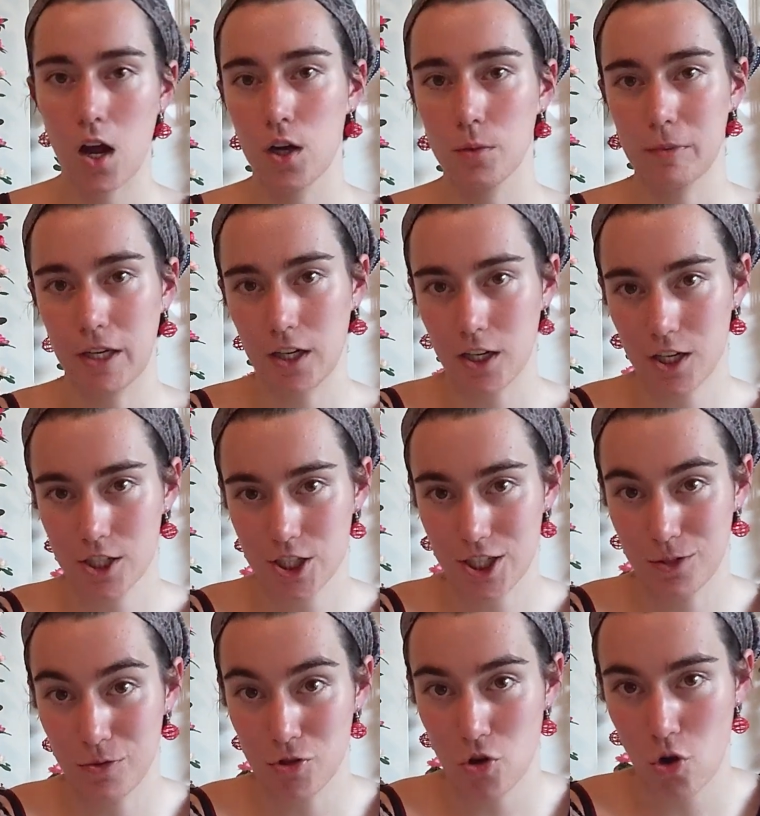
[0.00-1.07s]
oh my gosh,
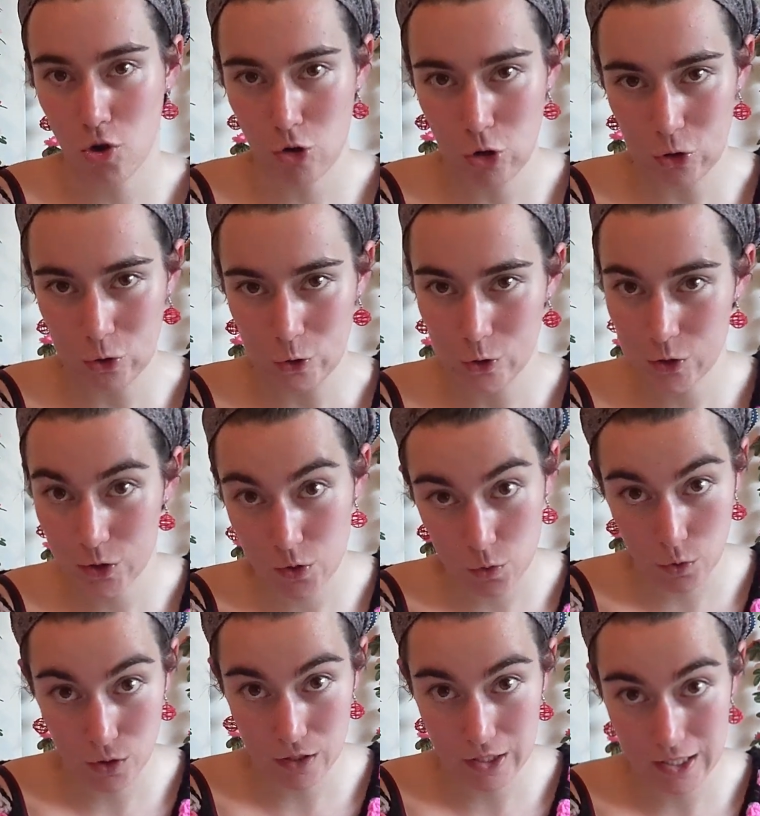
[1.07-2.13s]
it was a whole
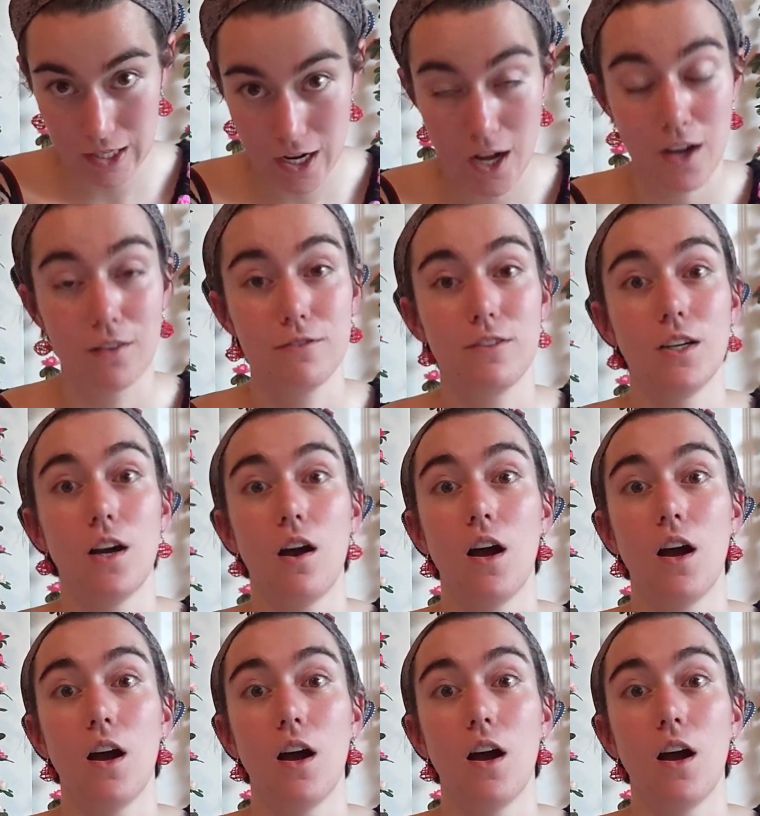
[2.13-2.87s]
store of